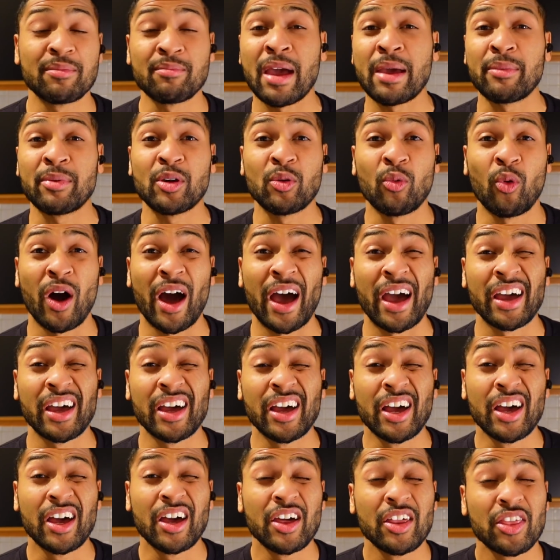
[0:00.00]
and maybe what?
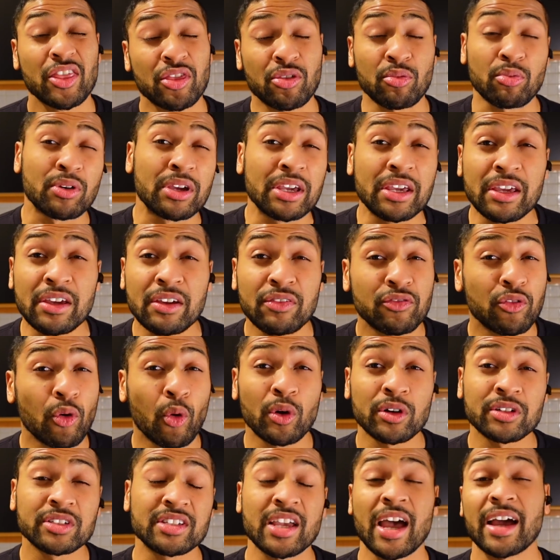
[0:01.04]
Three,
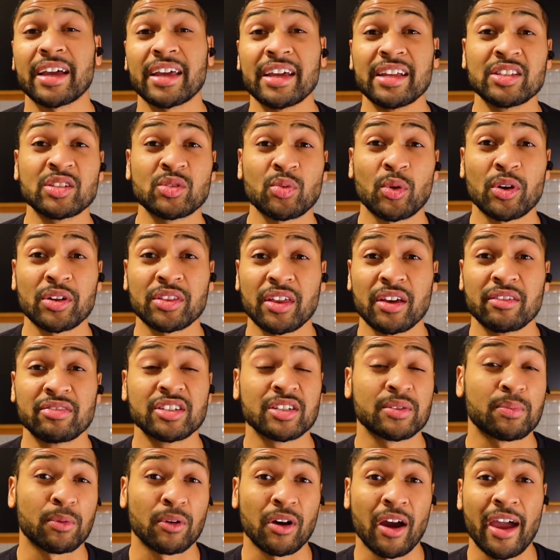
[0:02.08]
four seconds worth of
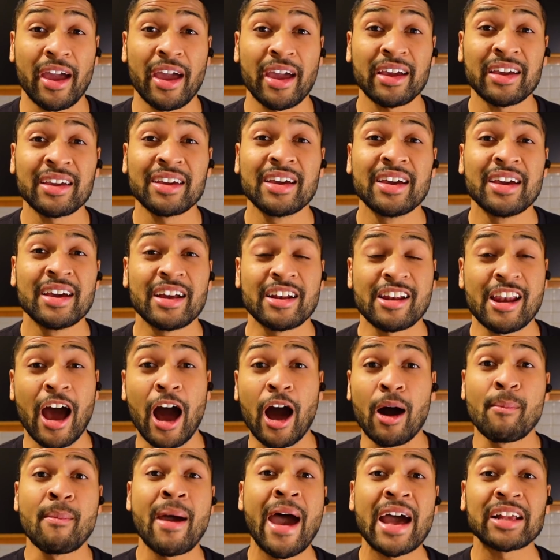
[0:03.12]
spraying? Yeah.
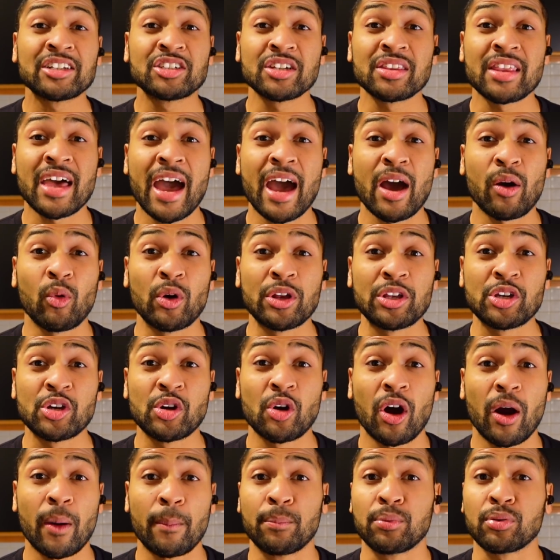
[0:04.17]
Now imagine that when
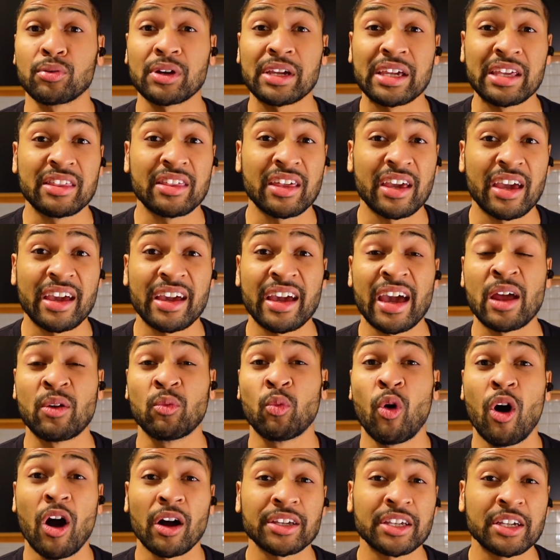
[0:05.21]
you are breathing and
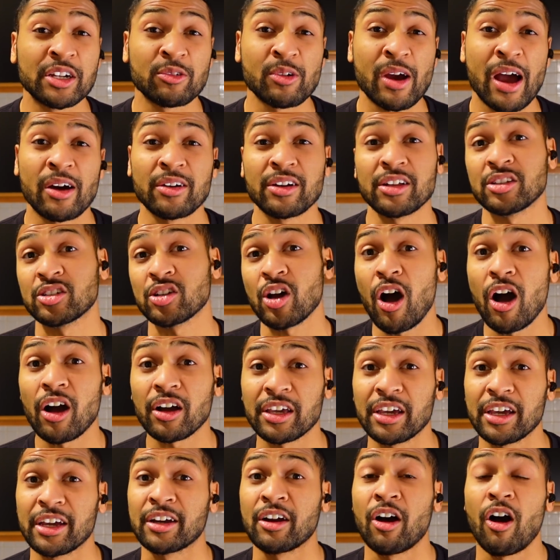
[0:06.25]
walking around and
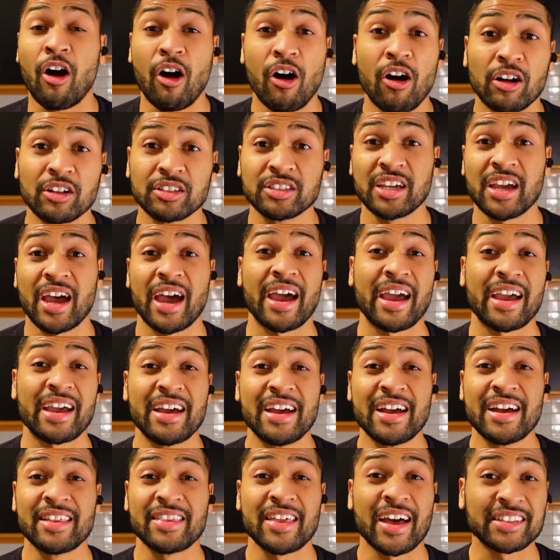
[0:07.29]
talking all day.
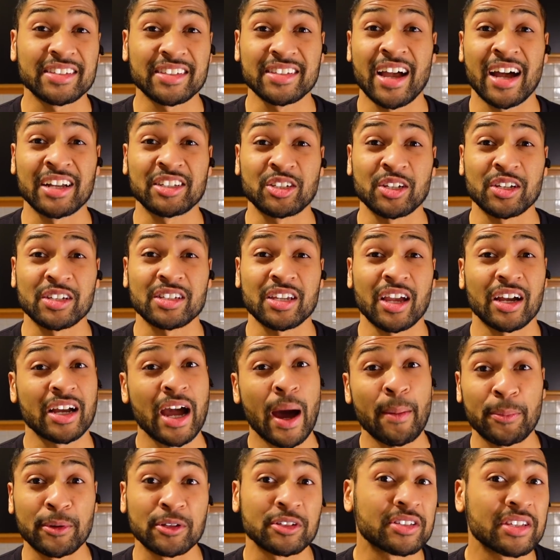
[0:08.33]
That's not just a
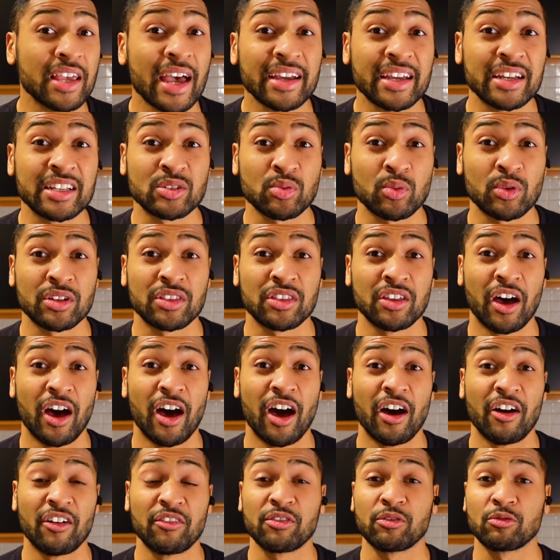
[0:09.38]
couple seconds worth
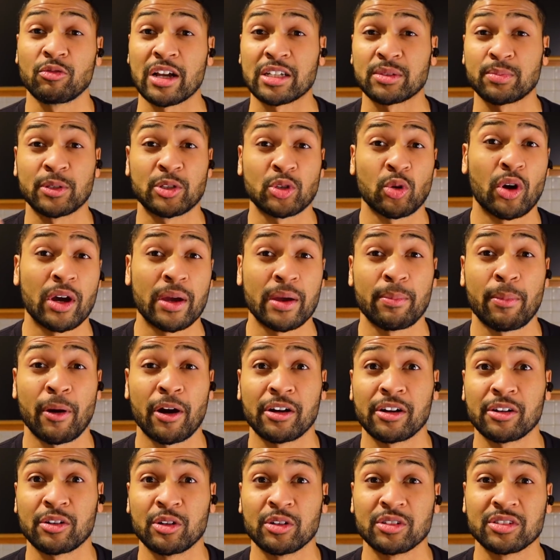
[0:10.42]
of respiratory
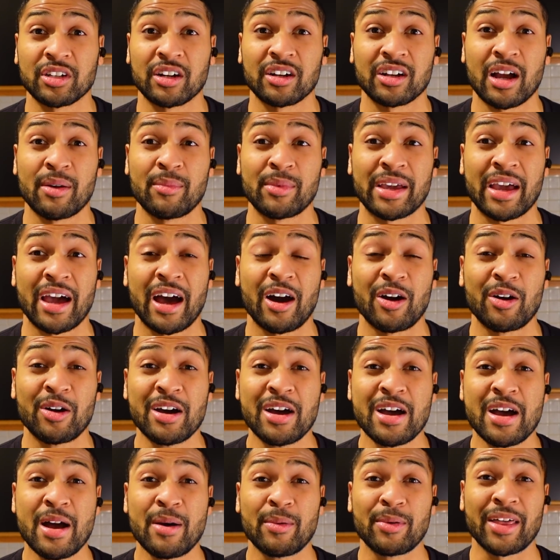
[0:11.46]
particles that are coming out.
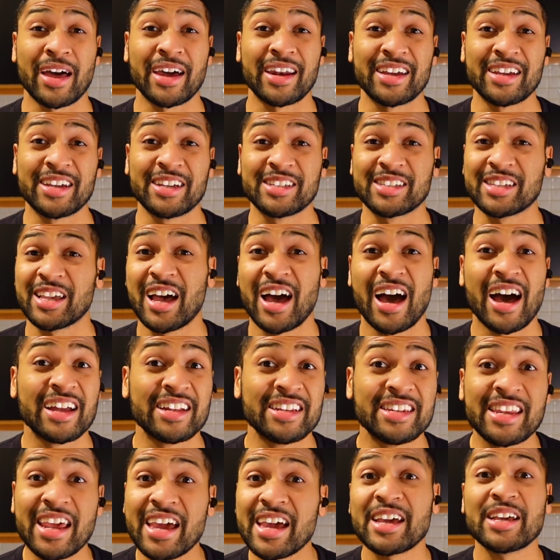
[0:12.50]
Yeah. That is a
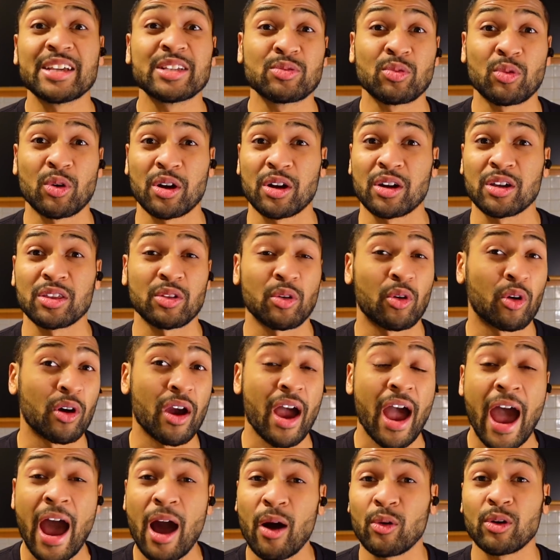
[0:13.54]
day's worth or
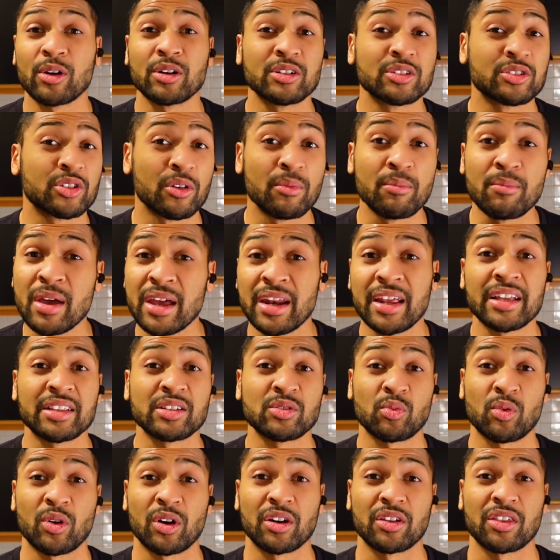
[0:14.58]
hours or
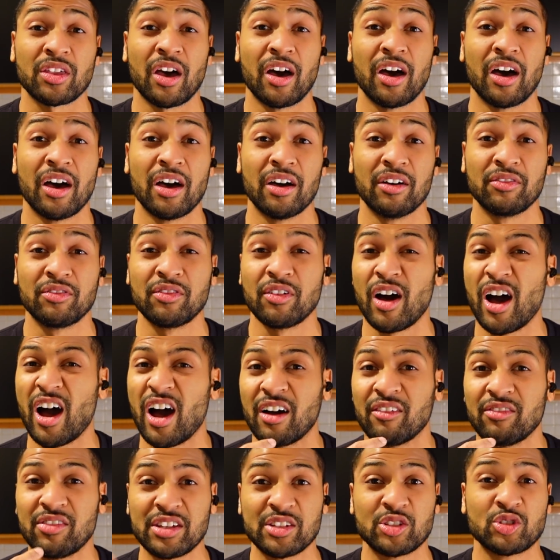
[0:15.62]
minutes worth of,
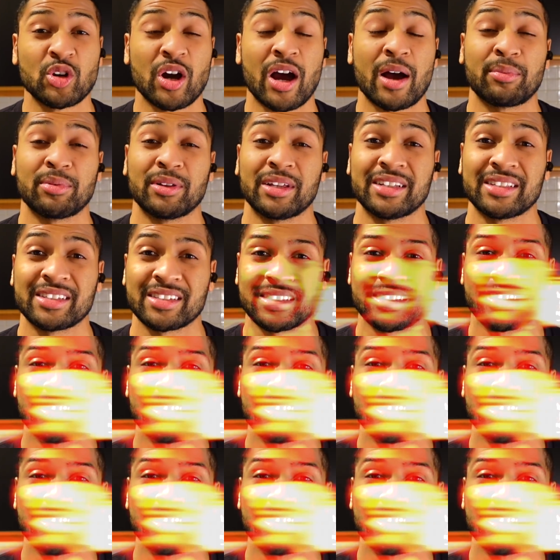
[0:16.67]
of these droplets.